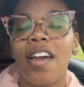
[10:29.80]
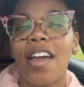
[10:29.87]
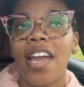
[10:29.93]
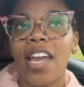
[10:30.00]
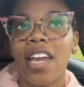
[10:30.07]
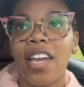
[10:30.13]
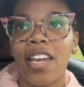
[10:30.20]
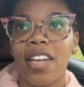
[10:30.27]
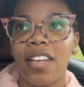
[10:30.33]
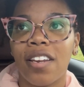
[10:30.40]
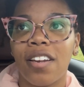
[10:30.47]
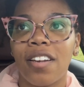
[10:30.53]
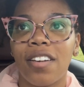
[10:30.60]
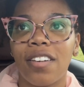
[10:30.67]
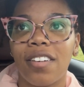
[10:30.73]

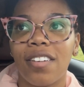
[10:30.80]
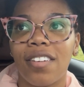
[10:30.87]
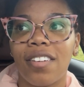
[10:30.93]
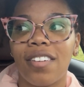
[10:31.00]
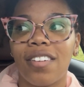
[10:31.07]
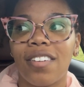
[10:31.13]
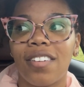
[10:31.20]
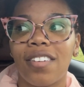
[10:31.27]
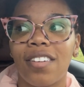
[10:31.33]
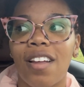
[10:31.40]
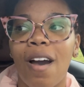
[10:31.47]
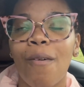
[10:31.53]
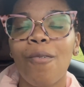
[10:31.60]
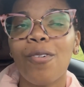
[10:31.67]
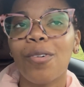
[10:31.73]
And
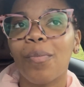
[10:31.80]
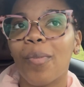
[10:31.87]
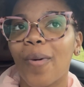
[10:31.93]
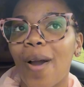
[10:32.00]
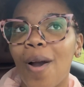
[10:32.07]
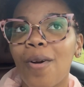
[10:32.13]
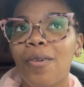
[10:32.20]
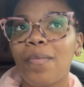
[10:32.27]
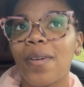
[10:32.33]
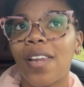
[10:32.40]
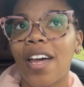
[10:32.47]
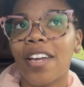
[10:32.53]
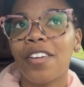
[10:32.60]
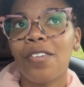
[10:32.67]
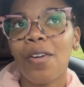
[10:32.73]
I'm gonna be
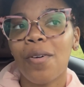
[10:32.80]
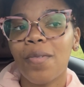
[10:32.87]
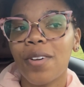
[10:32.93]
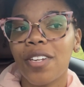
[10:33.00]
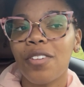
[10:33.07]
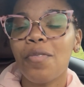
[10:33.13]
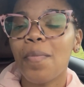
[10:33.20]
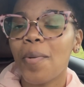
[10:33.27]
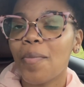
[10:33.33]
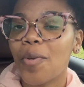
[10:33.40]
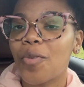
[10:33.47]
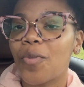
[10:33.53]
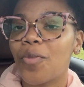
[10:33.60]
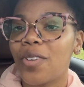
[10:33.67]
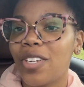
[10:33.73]
like, you know what? You
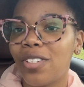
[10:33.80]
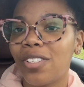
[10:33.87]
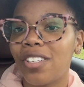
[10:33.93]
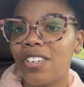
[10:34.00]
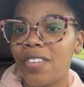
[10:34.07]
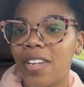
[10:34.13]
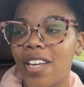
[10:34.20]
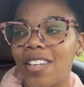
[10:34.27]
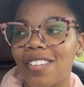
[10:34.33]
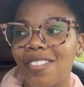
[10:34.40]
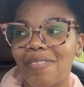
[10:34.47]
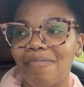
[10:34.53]
remember when we used to do that?